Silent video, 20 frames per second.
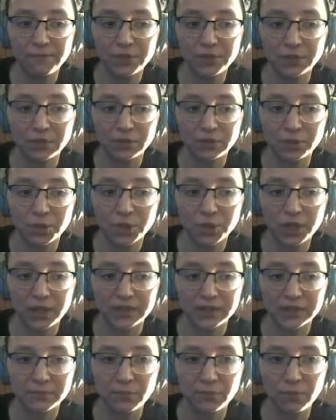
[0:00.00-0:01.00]
her
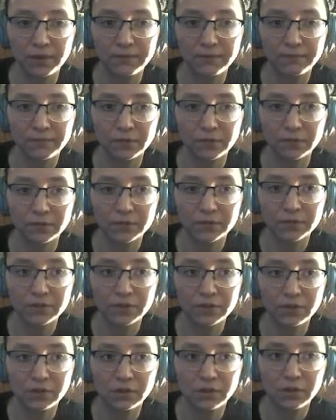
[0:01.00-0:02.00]
chest point
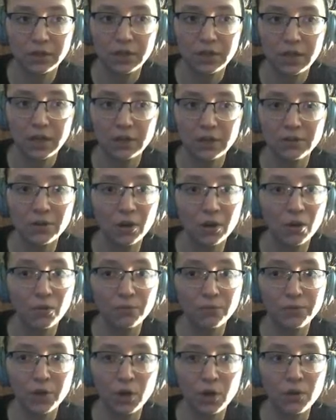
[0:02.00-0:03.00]
first.
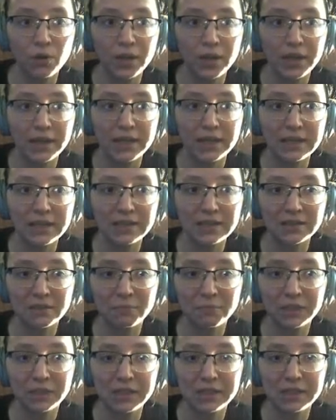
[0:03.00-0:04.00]
No, Issa,
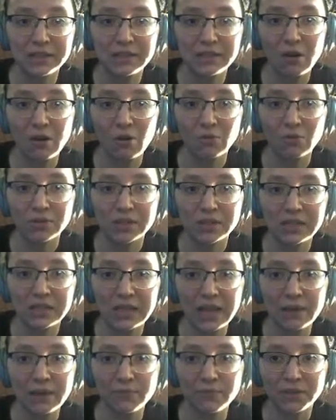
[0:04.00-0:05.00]
please don't.
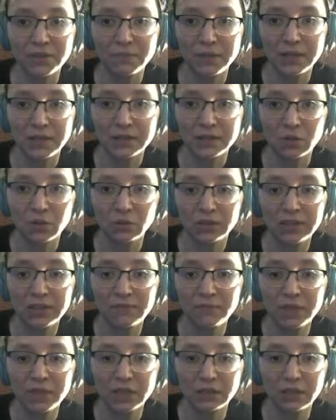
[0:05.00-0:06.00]
Stay with me. Don't leave
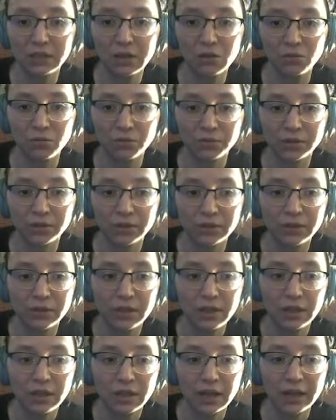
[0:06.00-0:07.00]
me alone.
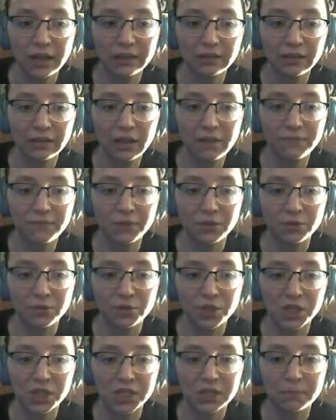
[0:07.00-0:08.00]
I love you,
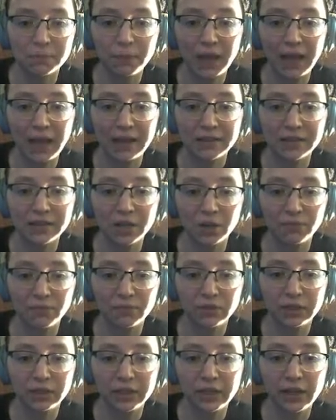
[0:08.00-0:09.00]
she spat
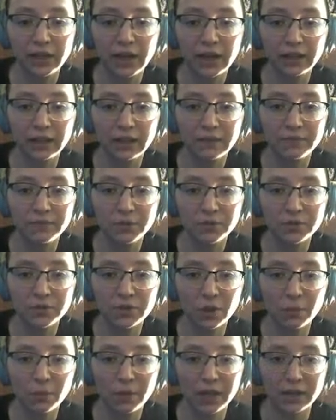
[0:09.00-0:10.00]
tearfully. I love you
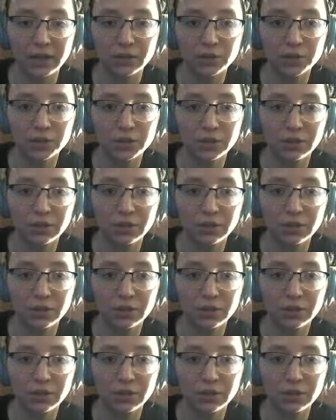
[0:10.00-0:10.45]
so much.